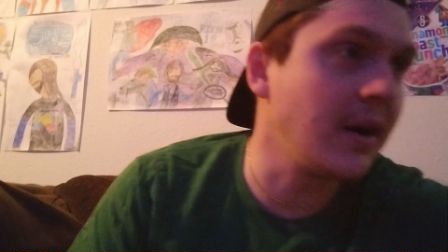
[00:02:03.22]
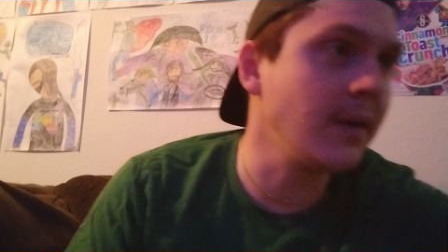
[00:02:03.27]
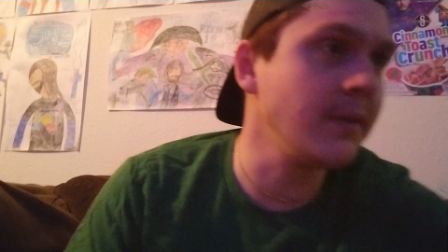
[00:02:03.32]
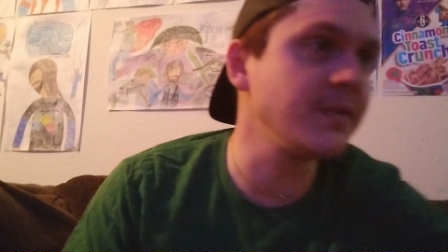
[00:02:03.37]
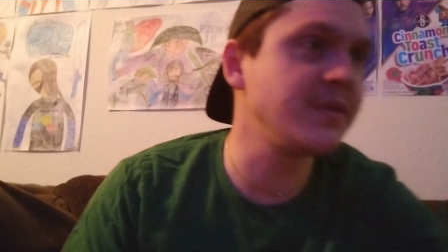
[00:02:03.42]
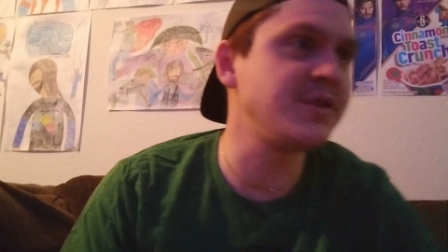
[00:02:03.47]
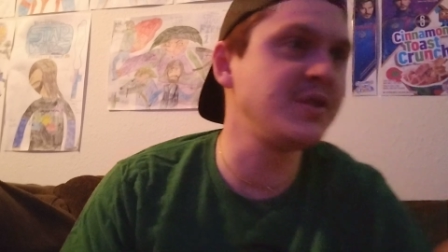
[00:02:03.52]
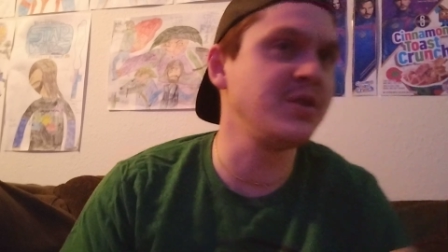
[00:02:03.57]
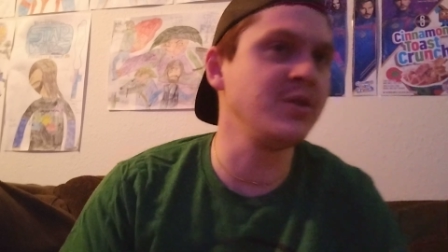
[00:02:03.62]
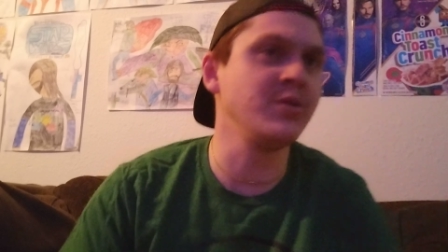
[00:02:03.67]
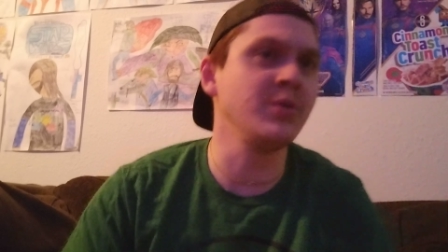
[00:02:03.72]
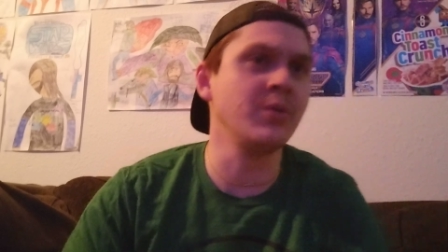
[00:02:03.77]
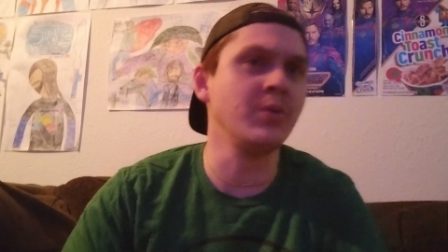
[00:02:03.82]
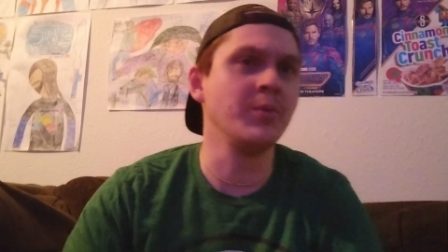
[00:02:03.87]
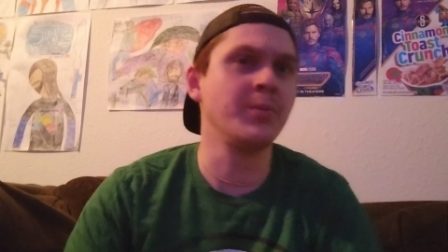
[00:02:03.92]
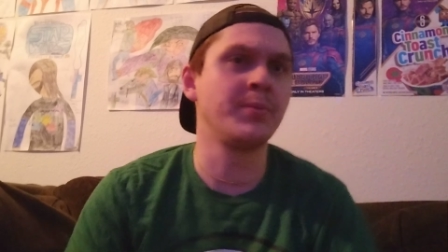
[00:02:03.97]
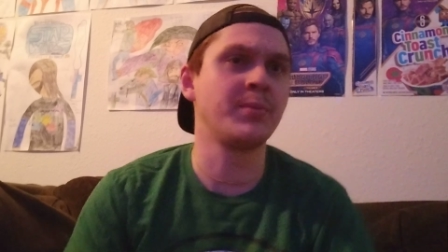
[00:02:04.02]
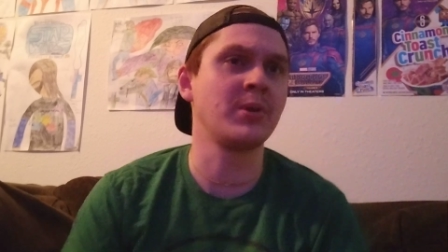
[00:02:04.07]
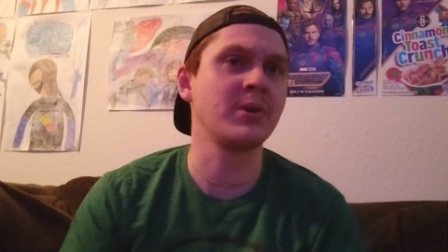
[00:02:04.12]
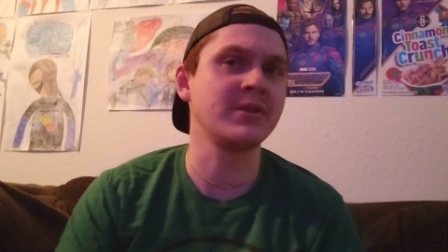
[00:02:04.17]
love
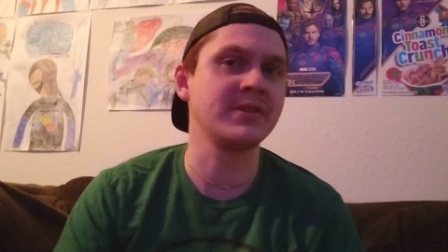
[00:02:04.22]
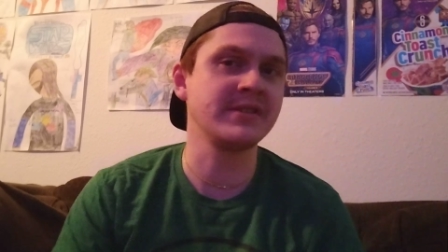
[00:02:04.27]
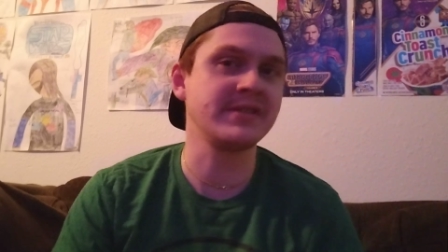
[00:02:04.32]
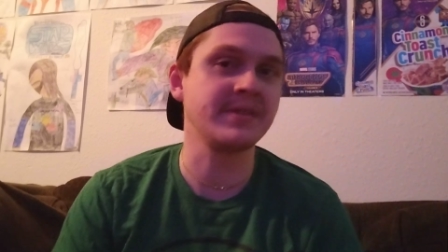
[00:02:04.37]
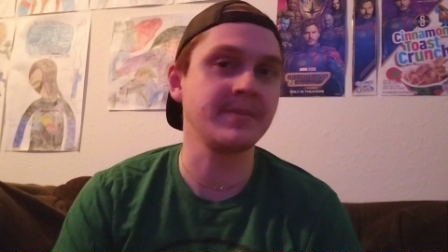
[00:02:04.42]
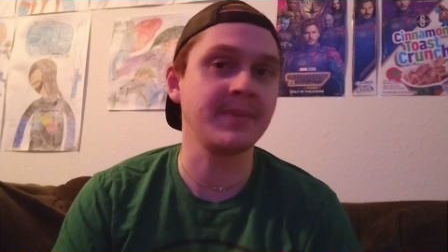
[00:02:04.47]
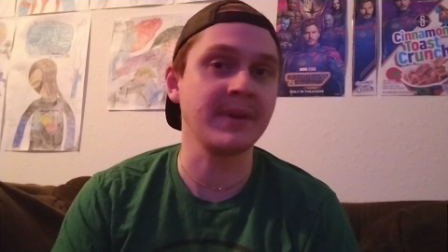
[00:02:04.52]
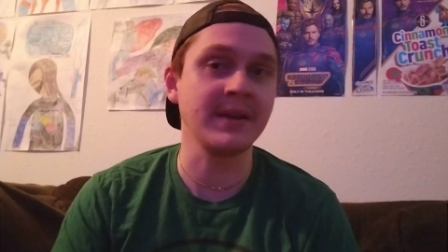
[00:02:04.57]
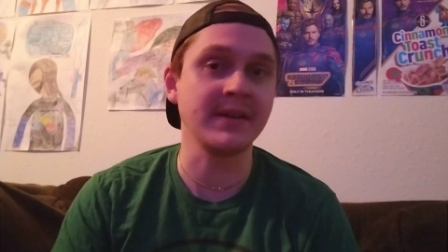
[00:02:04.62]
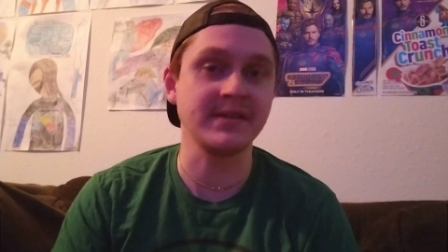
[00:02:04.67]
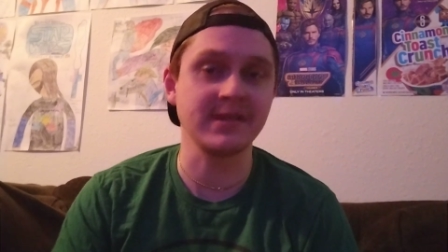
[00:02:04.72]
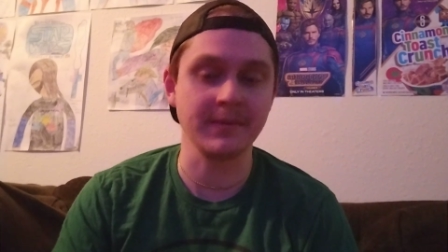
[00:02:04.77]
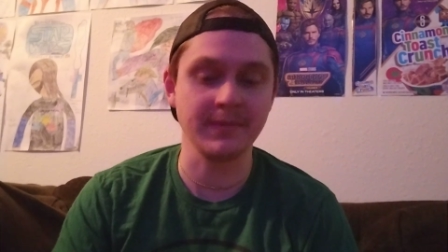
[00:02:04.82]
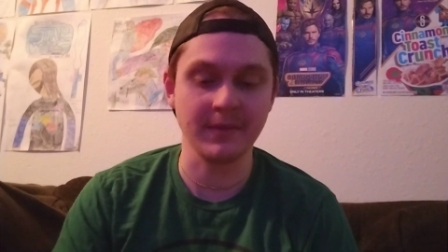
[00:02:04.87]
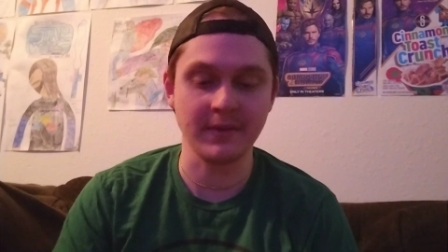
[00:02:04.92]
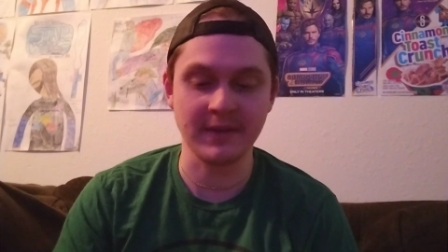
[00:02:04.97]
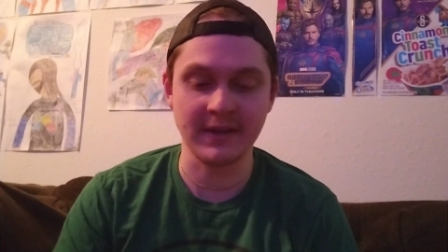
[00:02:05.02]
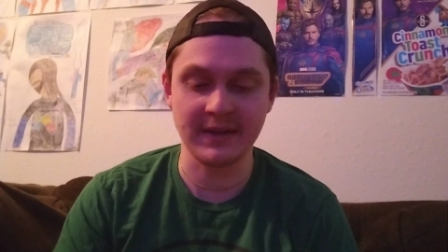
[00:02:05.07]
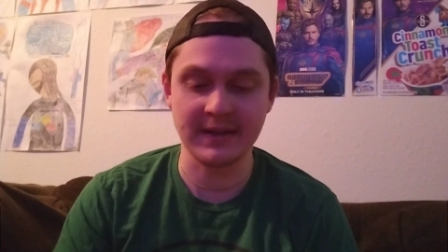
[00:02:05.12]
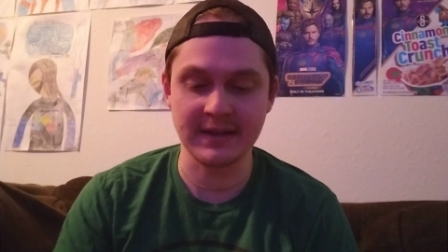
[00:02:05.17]
to participate in
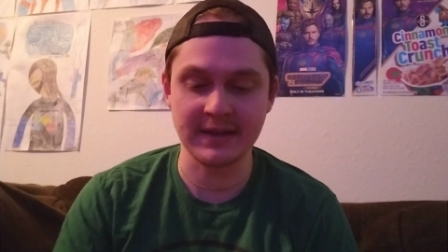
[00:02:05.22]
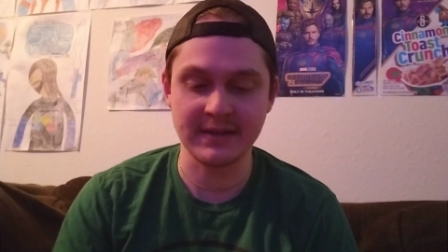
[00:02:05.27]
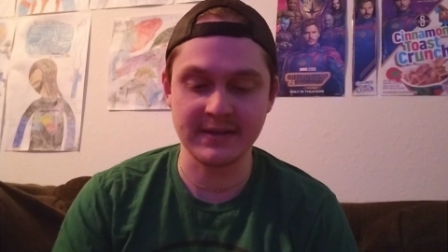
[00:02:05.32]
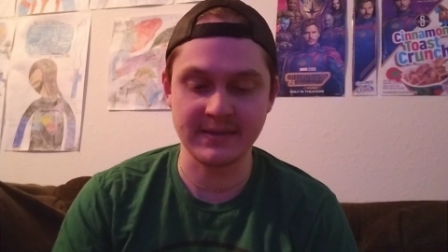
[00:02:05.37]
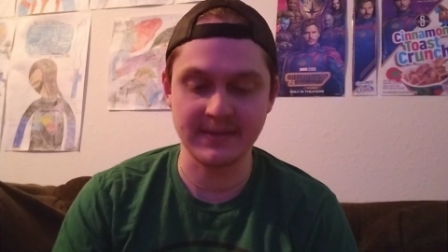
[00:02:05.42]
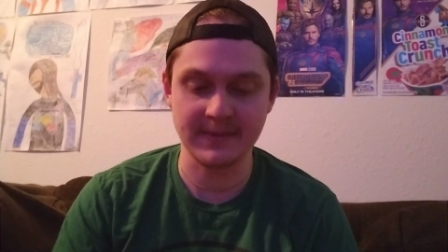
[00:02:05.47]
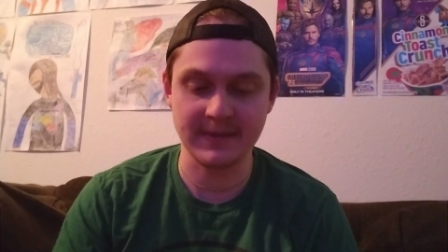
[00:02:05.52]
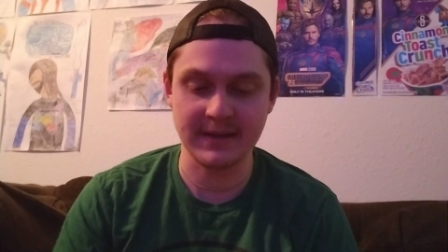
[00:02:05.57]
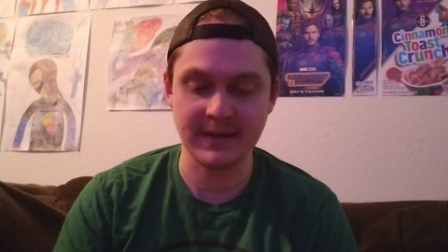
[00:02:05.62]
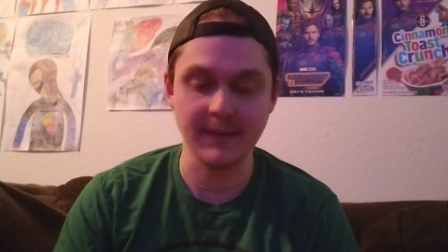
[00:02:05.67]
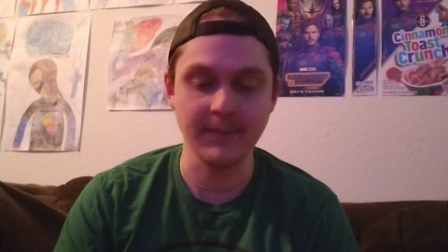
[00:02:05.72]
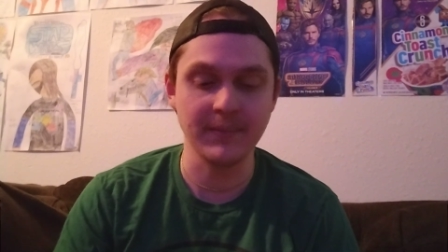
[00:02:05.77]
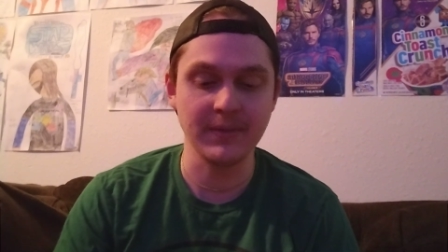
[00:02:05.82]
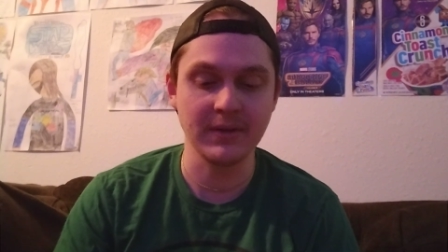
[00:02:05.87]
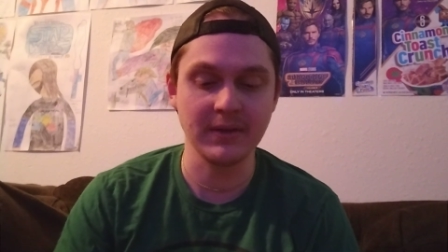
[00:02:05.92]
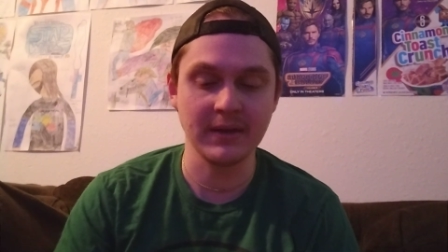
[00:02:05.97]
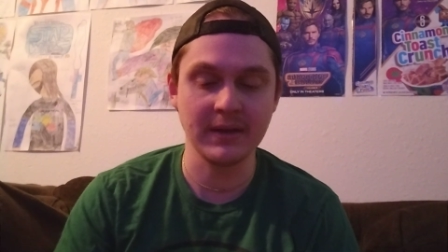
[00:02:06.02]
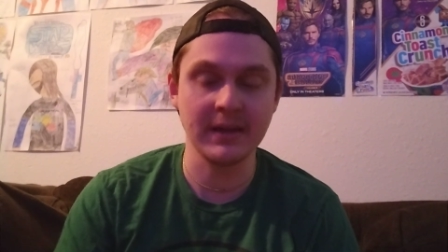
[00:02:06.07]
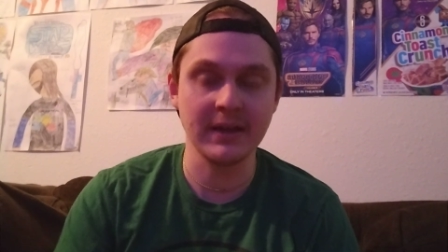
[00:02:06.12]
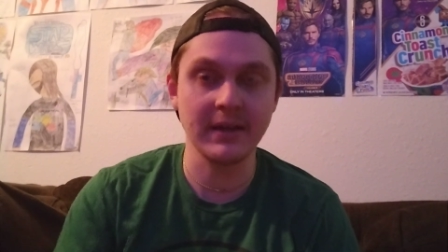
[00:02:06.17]
something like that sometime,
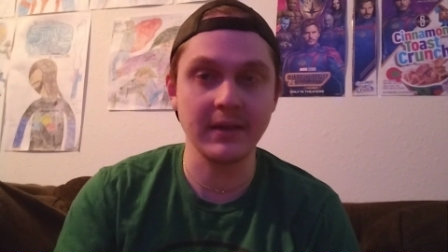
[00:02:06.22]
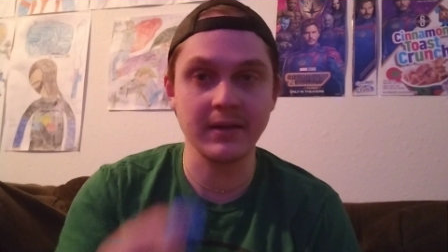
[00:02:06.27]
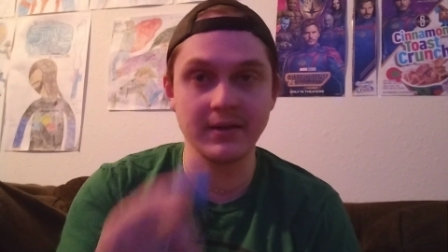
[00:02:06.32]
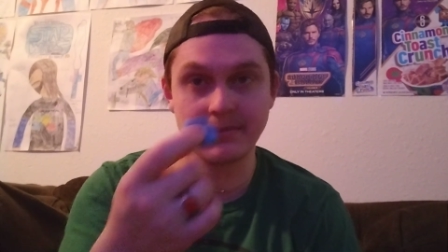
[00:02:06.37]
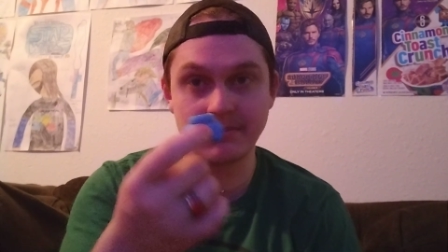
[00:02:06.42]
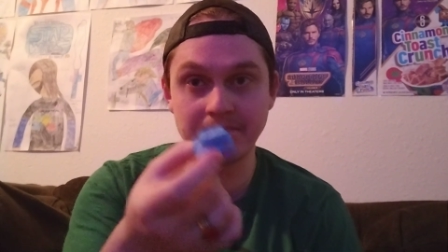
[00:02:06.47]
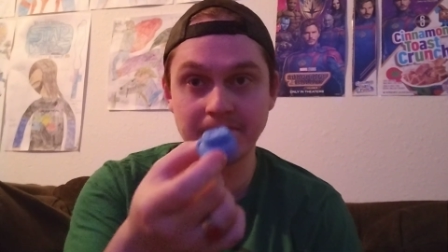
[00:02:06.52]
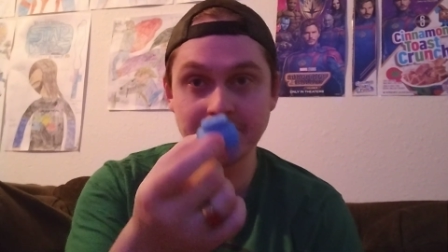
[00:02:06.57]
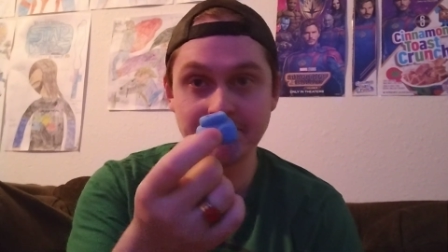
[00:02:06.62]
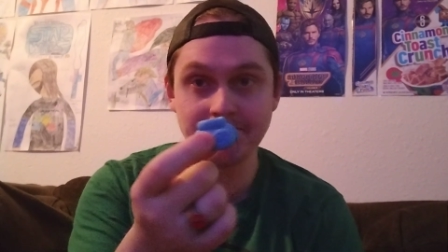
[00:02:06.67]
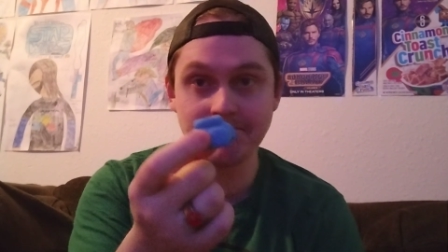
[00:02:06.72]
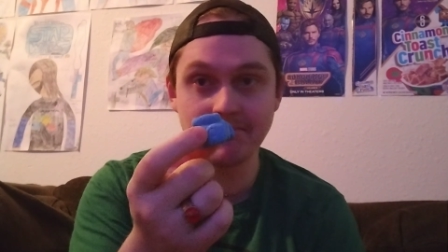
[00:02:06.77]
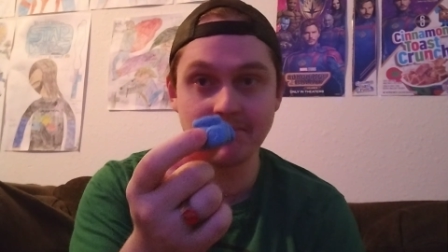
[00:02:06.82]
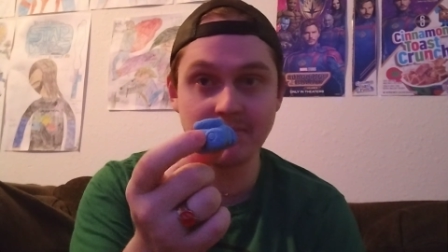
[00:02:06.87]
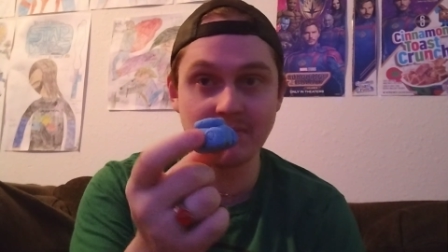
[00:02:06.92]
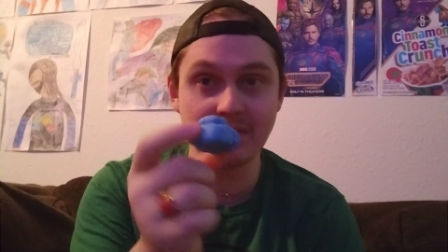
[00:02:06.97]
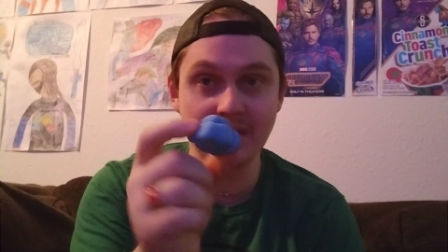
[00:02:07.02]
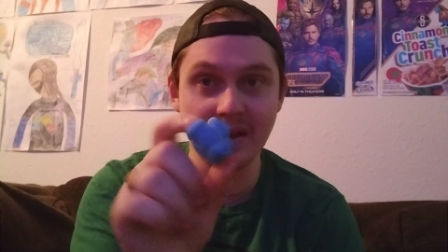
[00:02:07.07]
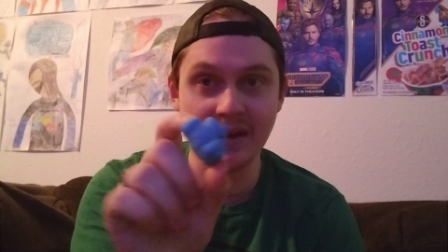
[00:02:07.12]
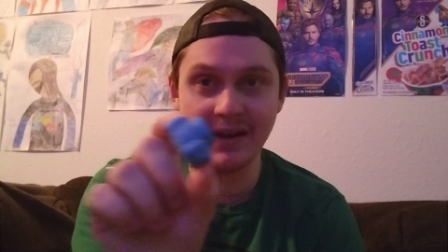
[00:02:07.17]
but like,
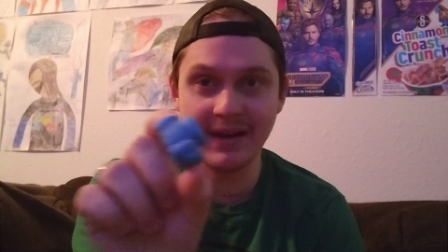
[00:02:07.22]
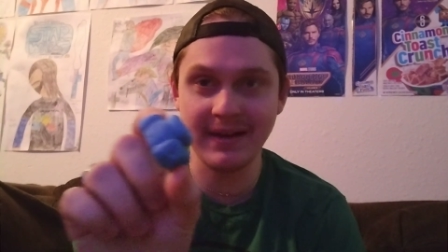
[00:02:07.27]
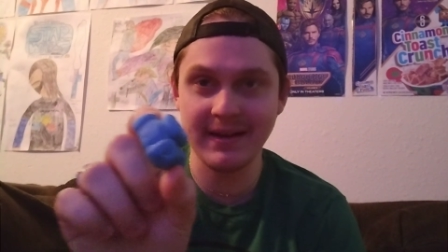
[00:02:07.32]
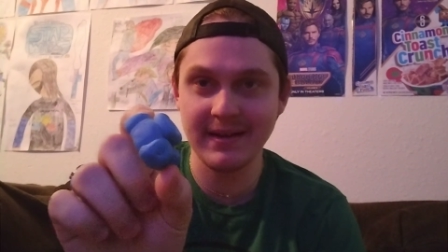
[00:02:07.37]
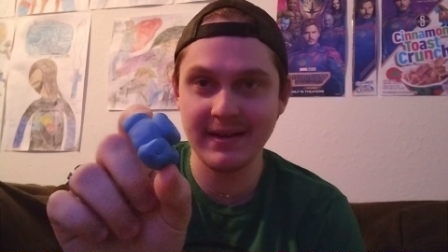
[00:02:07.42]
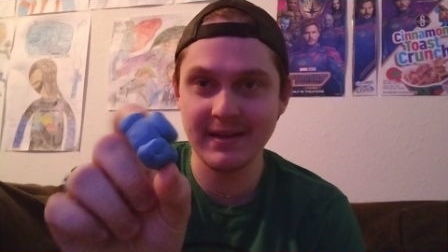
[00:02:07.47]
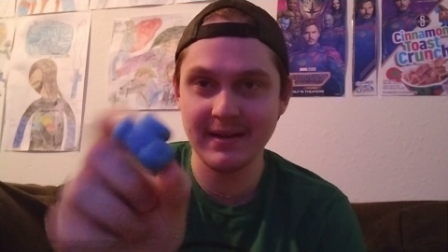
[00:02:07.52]
yeah.